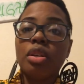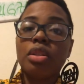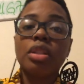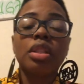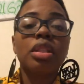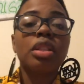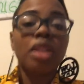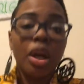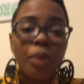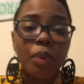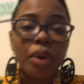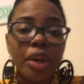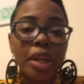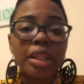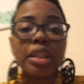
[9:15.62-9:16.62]

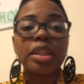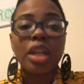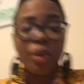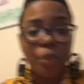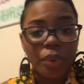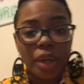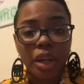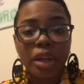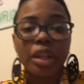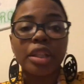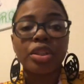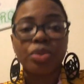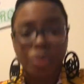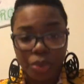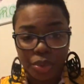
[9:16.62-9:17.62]
Someone somewhere
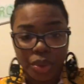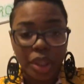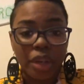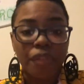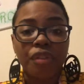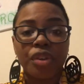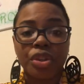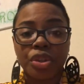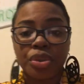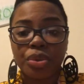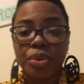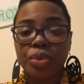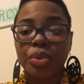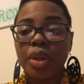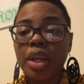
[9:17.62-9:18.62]
is rooting for
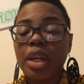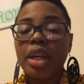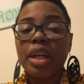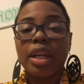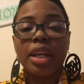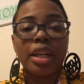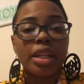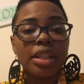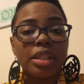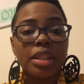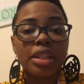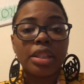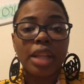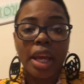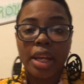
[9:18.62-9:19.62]
you, is
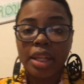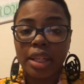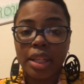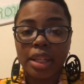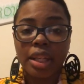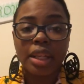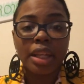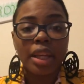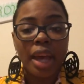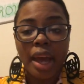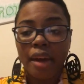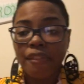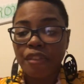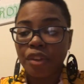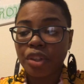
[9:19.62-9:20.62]
standing in the
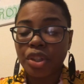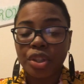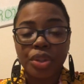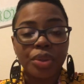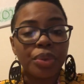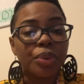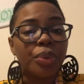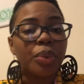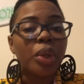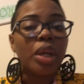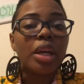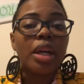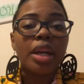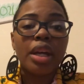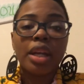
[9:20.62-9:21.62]
gap for you,
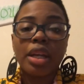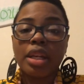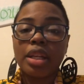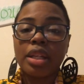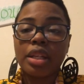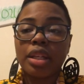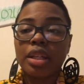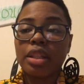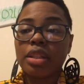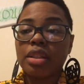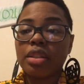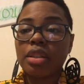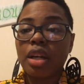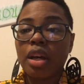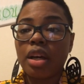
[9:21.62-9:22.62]

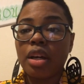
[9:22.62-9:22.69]
is